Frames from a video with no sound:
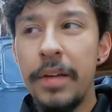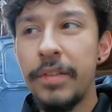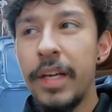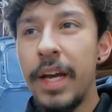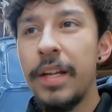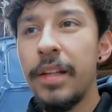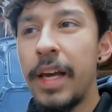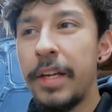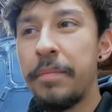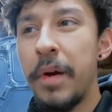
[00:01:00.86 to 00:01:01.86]
was kind of
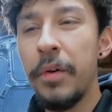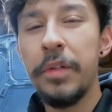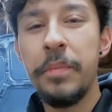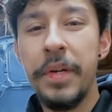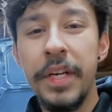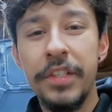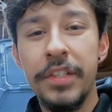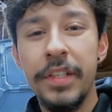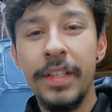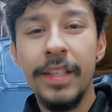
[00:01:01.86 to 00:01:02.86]
like my only
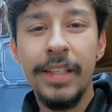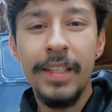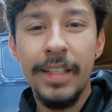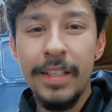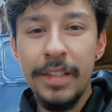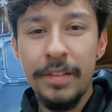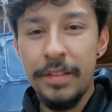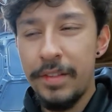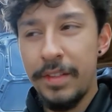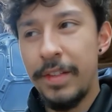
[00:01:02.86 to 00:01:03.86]
prediction
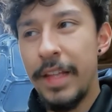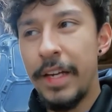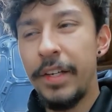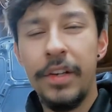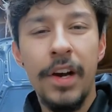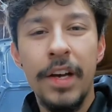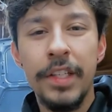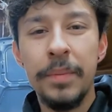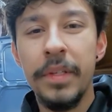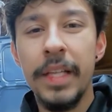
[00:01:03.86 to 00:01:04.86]
that could cause
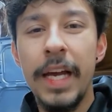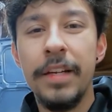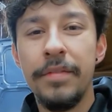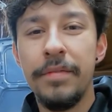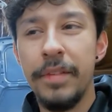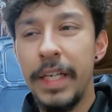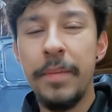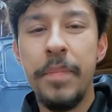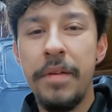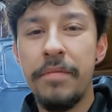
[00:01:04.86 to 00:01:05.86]
something like a
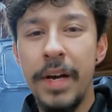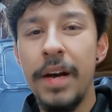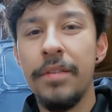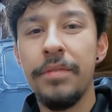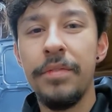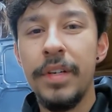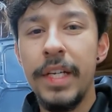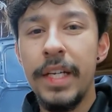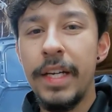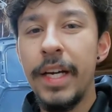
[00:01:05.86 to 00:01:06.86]
bent valve,
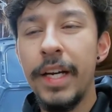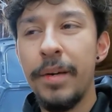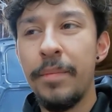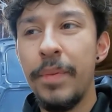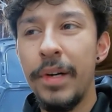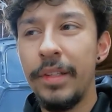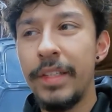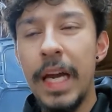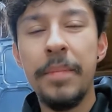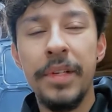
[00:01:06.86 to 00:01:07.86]
but the
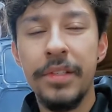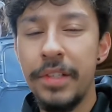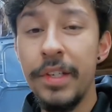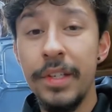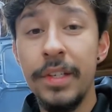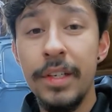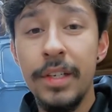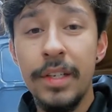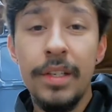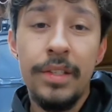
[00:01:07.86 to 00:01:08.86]
timing is good.
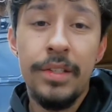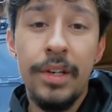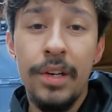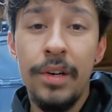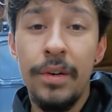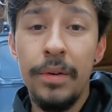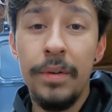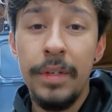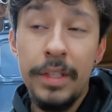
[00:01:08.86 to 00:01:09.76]
So